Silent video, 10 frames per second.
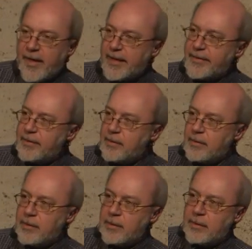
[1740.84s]
that
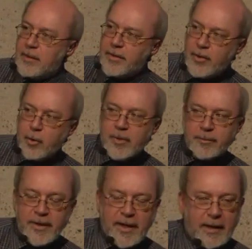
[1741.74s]
a human
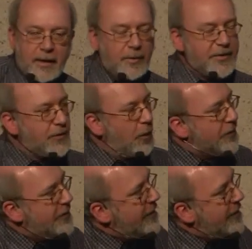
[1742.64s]
being was thought to